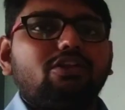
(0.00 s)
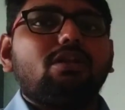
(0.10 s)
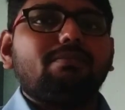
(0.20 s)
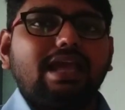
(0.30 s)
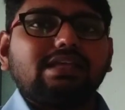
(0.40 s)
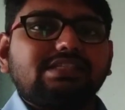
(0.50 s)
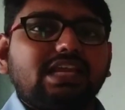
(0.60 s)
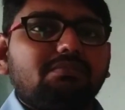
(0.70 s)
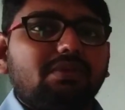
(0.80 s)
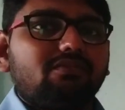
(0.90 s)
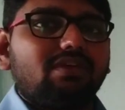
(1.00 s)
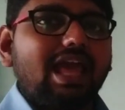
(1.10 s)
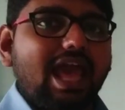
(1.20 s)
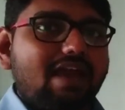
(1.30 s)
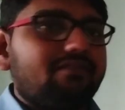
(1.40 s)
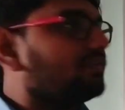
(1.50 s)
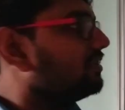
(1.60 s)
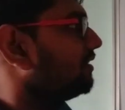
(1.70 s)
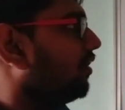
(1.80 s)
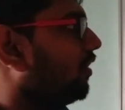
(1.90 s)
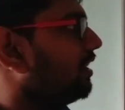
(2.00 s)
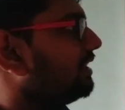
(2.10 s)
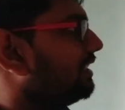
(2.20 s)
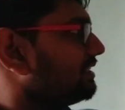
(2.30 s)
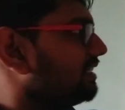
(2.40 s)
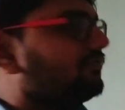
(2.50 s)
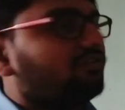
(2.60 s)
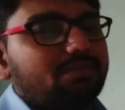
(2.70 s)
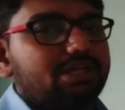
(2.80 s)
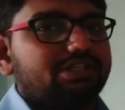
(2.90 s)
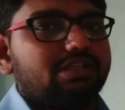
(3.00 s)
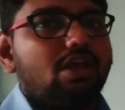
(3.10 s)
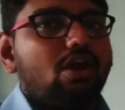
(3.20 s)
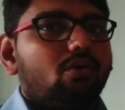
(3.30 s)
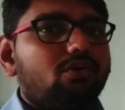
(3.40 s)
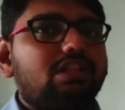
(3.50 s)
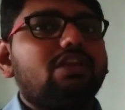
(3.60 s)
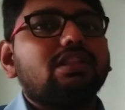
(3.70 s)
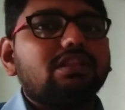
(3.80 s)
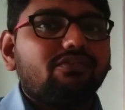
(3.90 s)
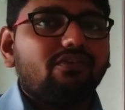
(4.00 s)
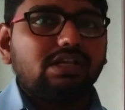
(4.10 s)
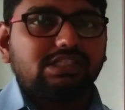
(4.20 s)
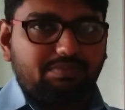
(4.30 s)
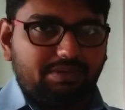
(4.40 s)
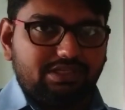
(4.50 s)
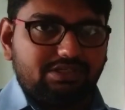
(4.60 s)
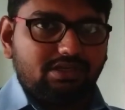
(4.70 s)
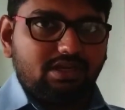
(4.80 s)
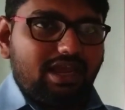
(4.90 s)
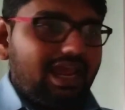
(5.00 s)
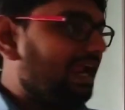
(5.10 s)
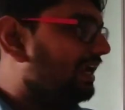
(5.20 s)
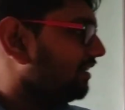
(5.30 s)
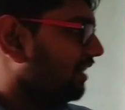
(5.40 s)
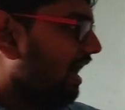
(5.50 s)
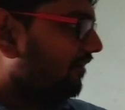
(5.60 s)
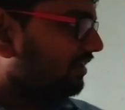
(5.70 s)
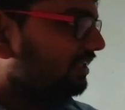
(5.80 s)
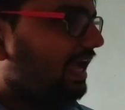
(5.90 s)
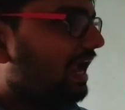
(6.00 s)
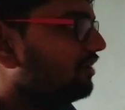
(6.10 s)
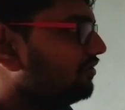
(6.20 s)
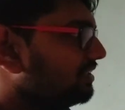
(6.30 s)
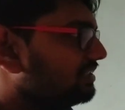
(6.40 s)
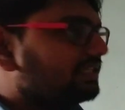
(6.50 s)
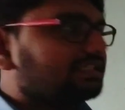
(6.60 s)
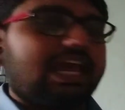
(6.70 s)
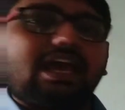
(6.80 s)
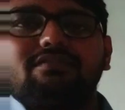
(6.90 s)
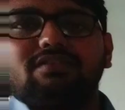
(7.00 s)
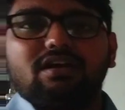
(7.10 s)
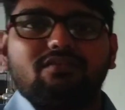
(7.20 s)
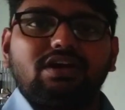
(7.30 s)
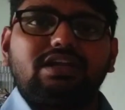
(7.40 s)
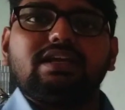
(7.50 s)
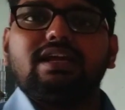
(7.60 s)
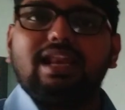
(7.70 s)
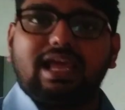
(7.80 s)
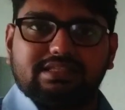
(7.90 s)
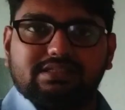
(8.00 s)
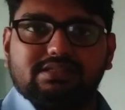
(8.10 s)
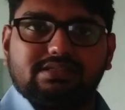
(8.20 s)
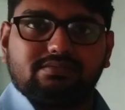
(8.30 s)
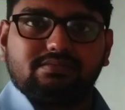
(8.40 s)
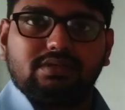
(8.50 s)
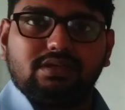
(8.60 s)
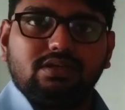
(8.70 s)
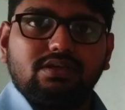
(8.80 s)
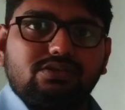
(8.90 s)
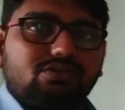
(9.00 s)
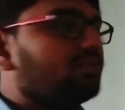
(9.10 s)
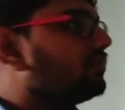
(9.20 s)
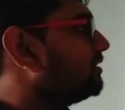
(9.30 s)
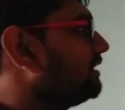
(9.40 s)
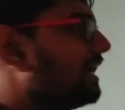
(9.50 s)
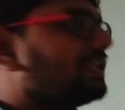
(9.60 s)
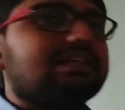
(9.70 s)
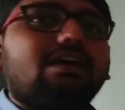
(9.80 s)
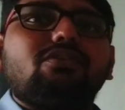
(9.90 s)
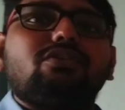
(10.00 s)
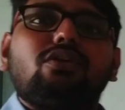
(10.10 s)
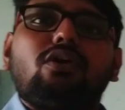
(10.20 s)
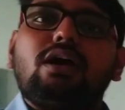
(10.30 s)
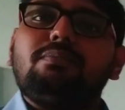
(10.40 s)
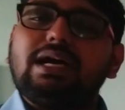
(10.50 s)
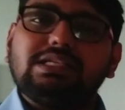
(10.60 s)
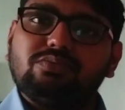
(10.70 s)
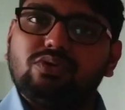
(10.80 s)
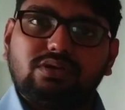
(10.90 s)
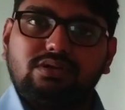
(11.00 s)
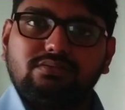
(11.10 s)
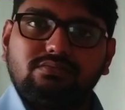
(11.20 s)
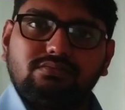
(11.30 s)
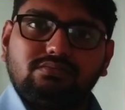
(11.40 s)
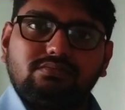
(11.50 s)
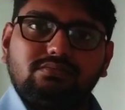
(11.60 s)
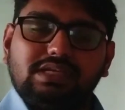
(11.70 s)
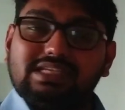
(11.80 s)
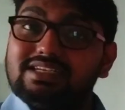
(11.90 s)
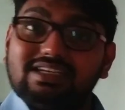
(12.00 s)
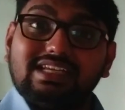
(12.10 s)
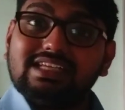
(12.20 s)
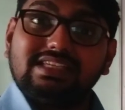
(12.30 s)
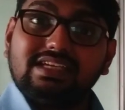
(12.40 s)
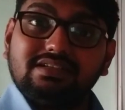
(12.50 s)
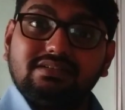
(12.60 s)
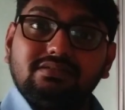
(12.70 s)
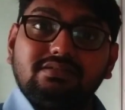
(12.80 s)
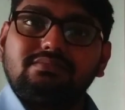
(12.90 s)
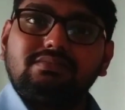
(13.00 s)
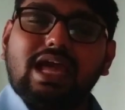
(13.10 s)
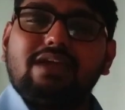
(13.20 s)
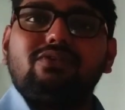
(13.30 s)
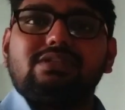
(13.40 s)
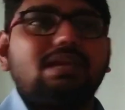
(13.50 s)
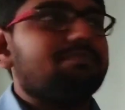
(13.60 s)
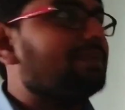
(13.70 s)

your bank statement will have all this information only on the first page, and after that you will just have vertical lines. So that is how you draw a passbook. Isn't it easy? I would say